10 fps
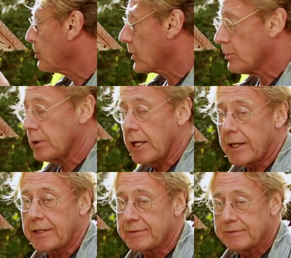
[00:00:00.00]

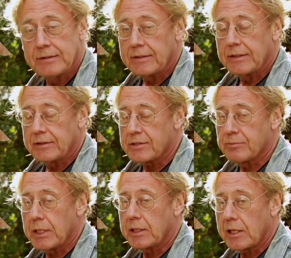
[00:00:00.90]
bric-a-brac. It
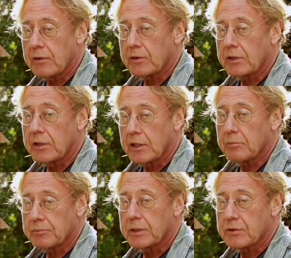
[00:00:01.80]
doesn't mean anything to
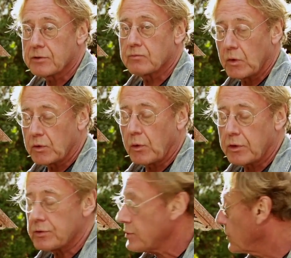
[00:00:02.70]
him because, of
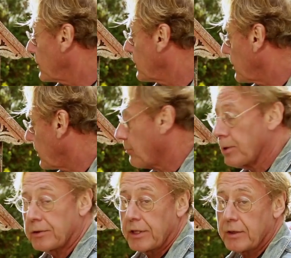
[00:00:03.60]
course, a
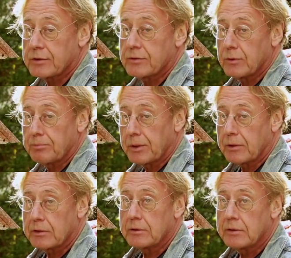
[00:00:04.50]
birdhouse to a
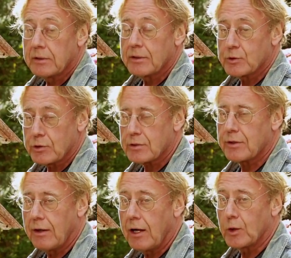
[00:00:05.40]
bird is
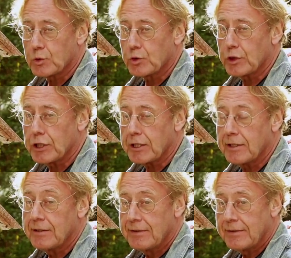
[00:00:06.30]
just a hollow tree.
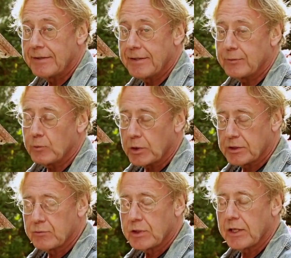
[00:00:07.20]
And
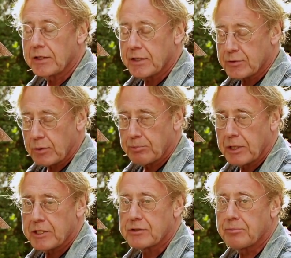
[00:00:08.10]
what you've done is
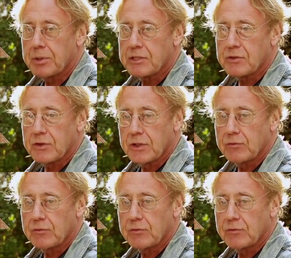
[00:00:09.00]
replaced a piece of the